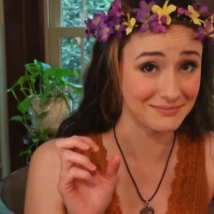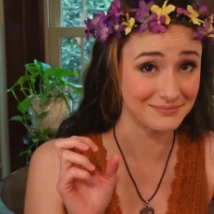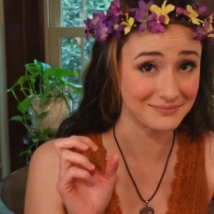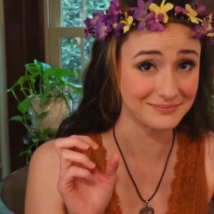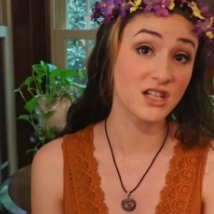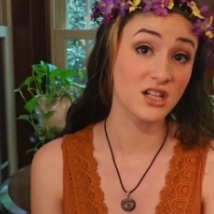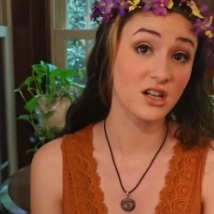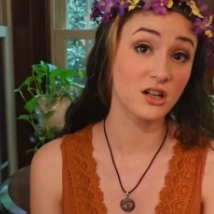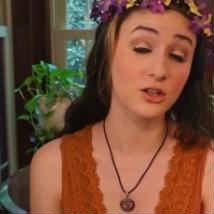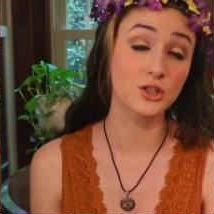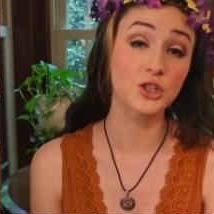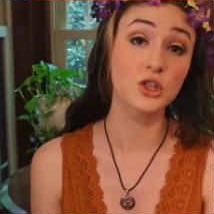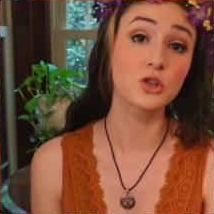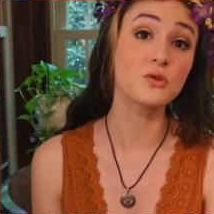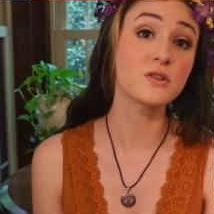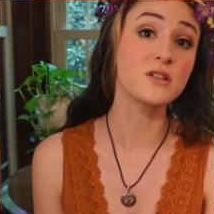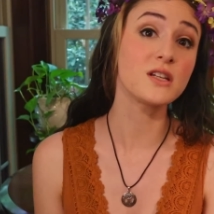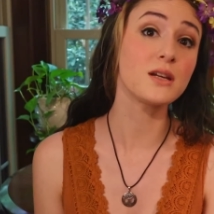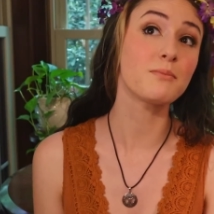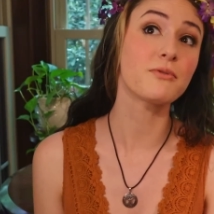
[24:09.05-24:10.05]
They dug
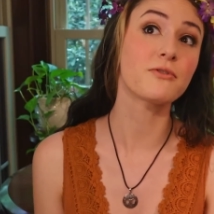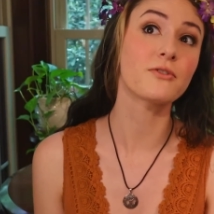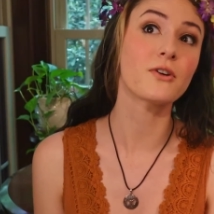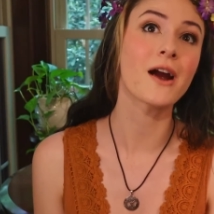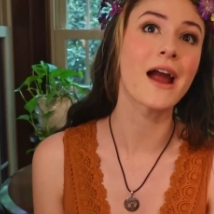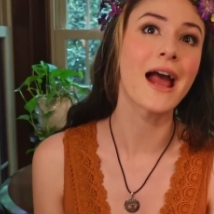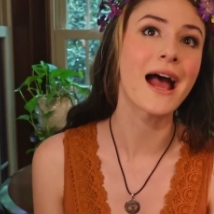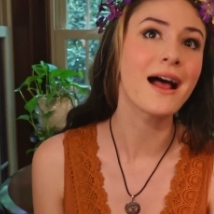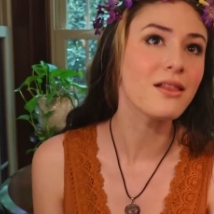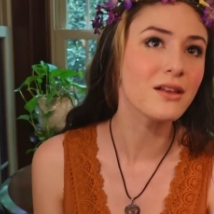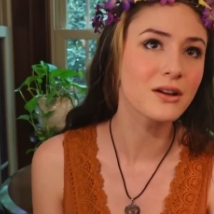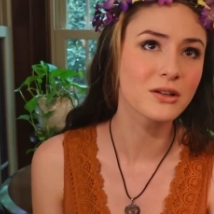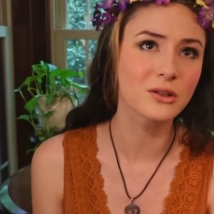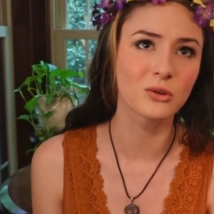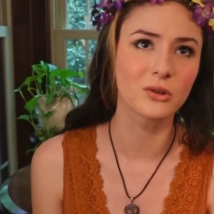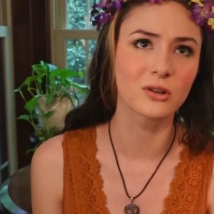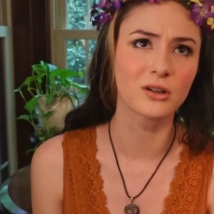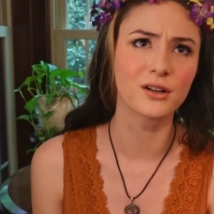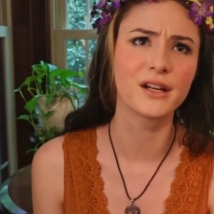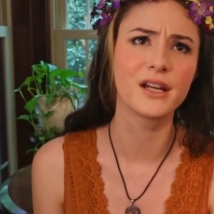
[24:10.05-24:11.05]
too deep for
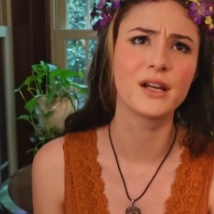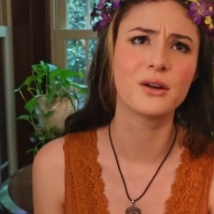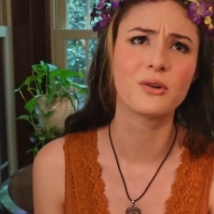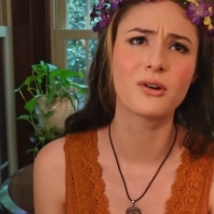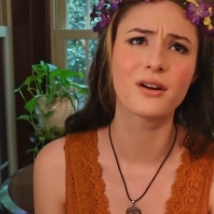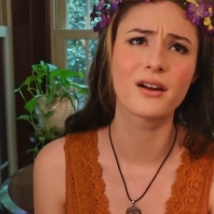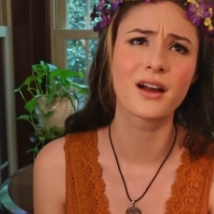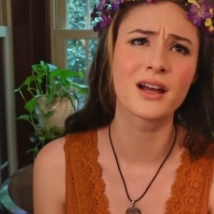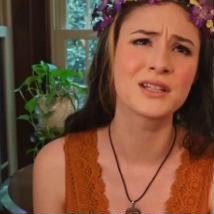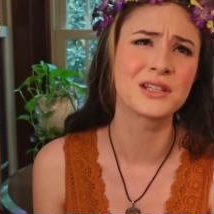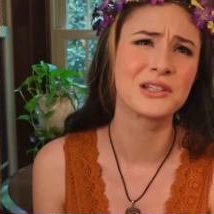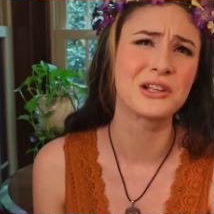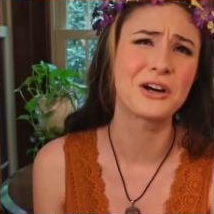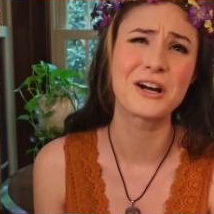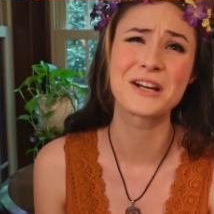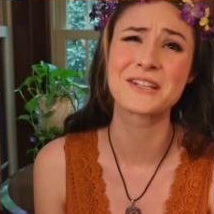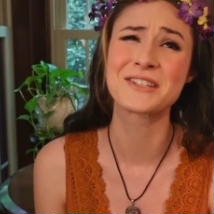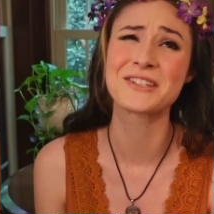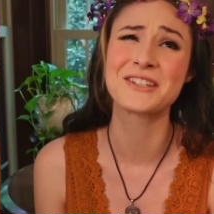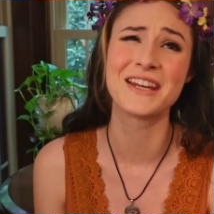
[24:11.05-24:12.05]
allegory or got
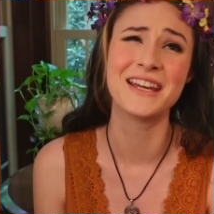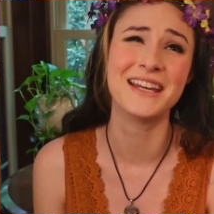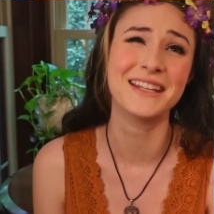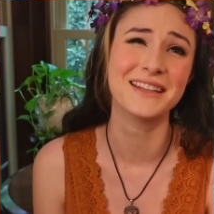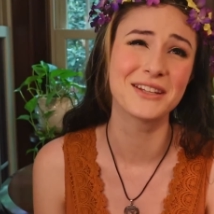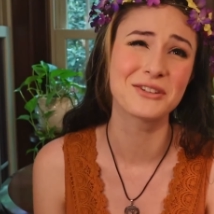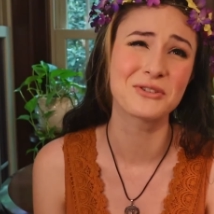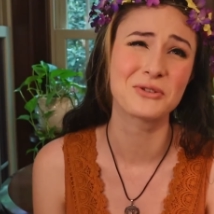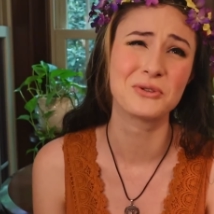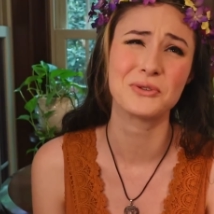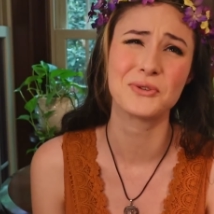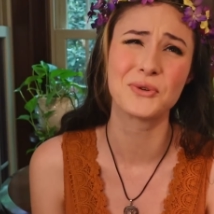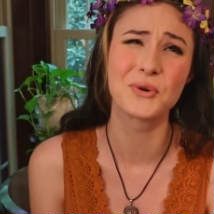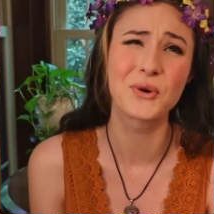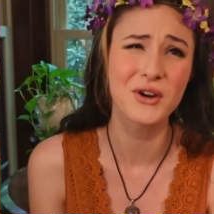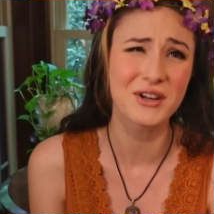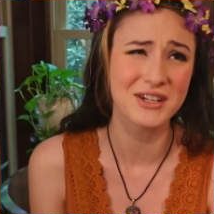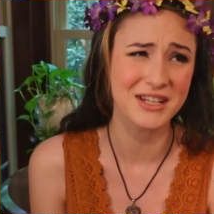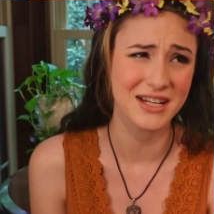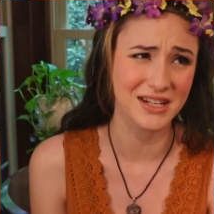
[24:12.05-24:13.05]
lost in little
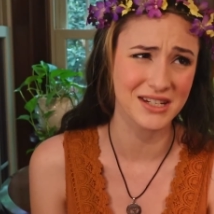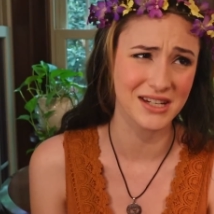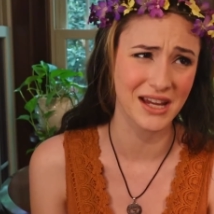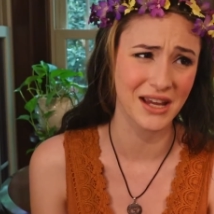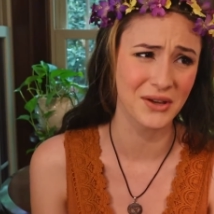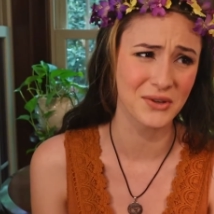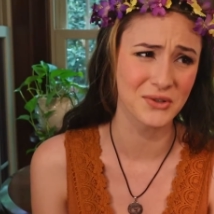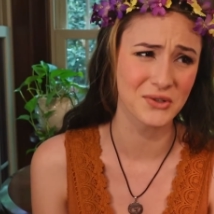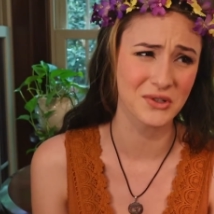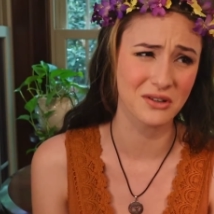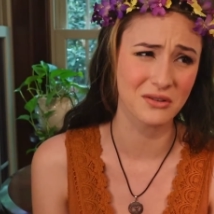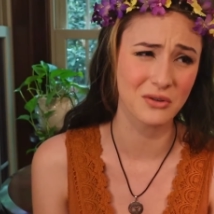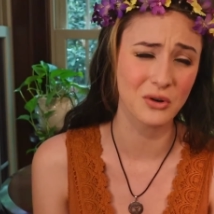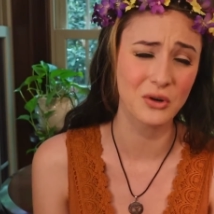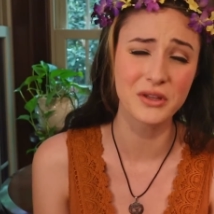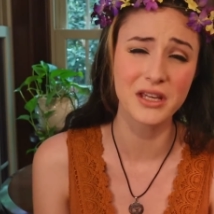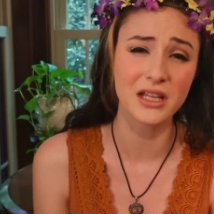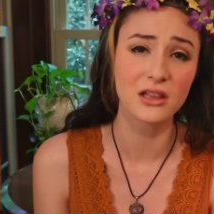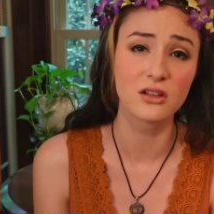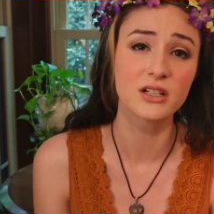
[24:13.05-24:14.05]
lore details or
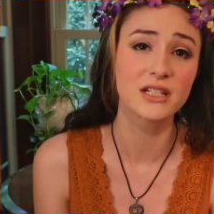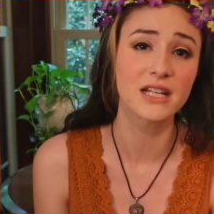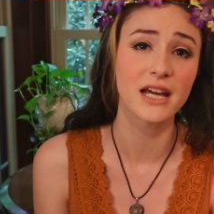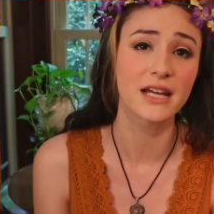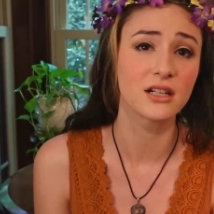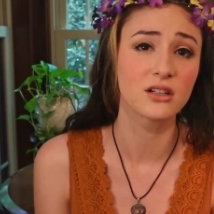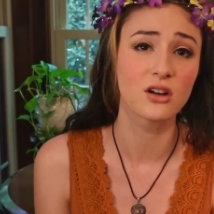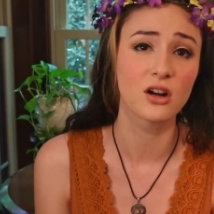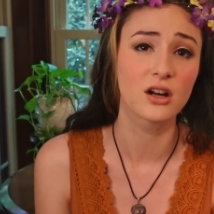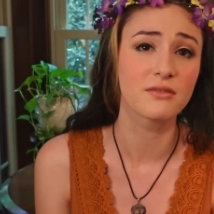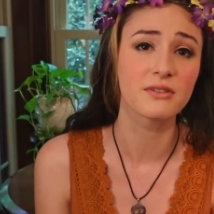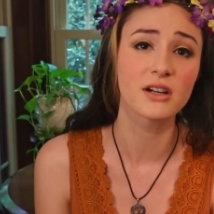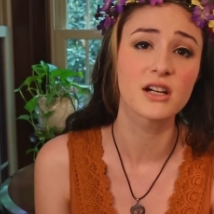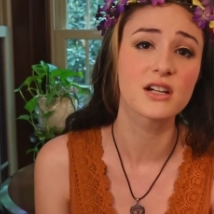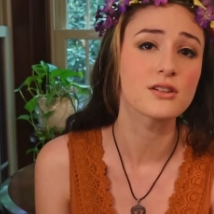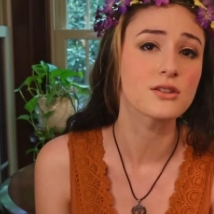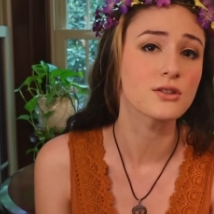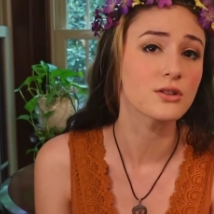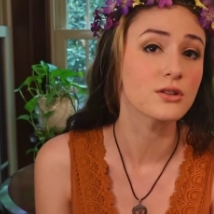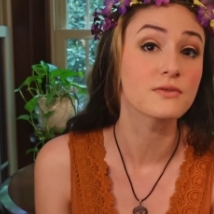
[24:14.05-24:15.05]
only looked at it on a
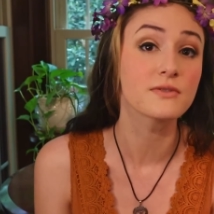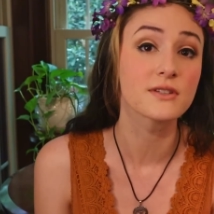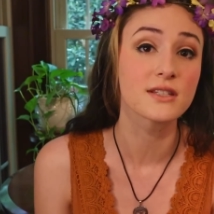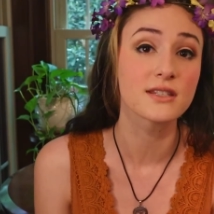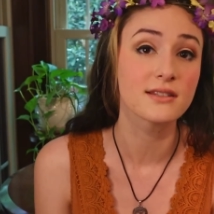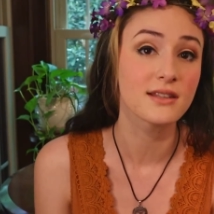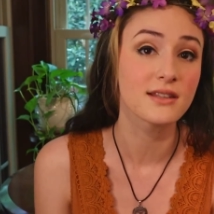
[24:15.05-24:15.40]
very surface